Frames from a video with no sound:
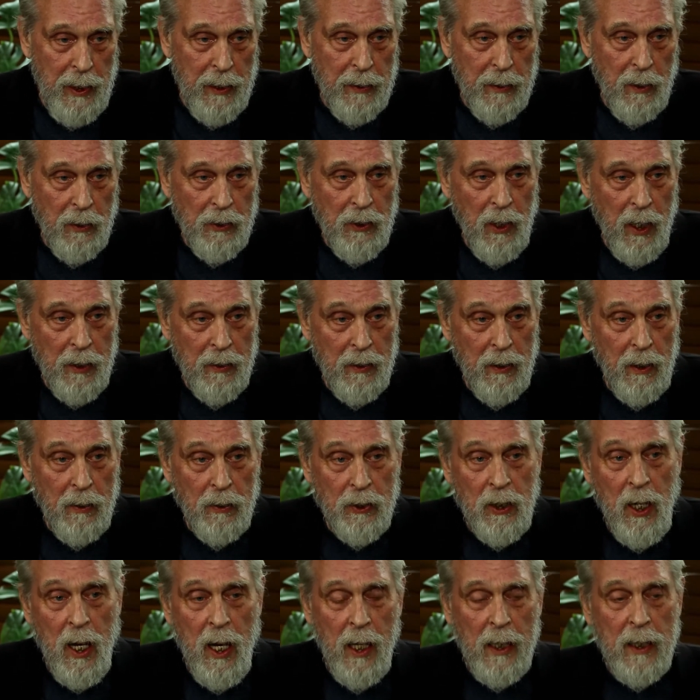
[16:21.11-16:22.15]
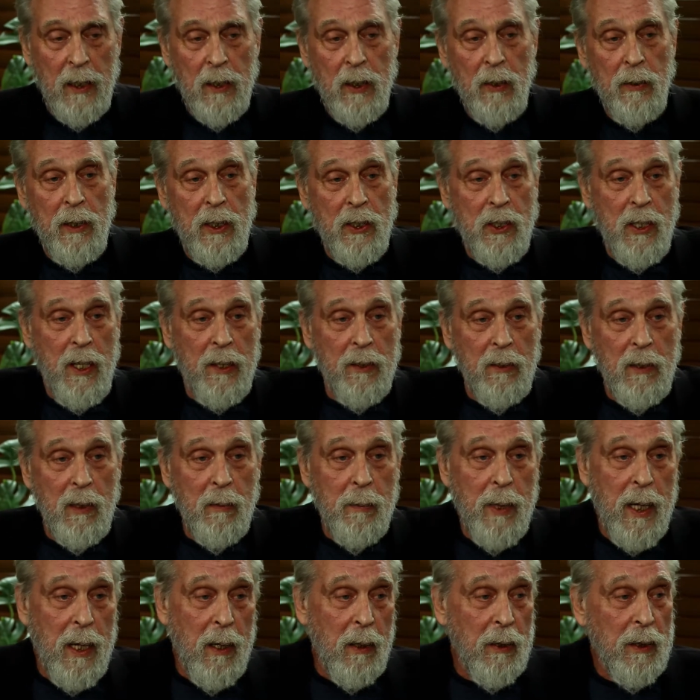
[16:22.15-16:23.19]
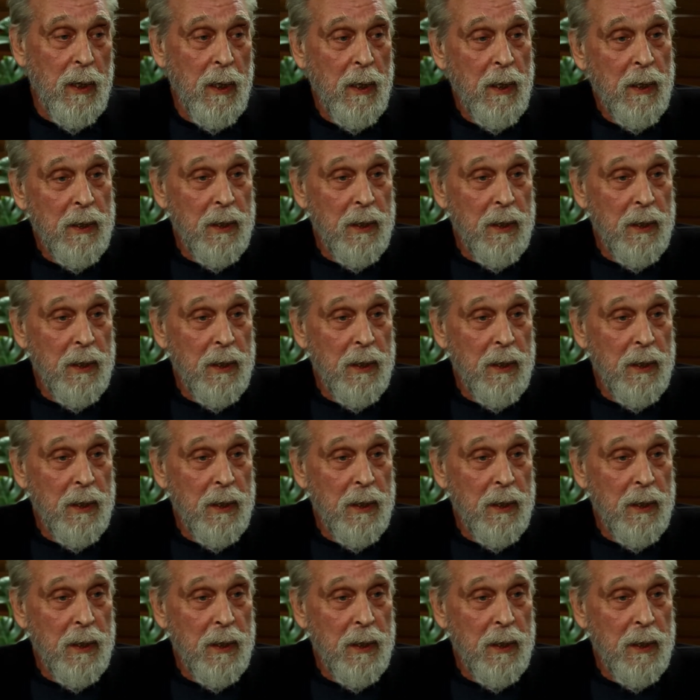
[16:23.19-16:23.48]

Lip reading: And they're talking to each other about,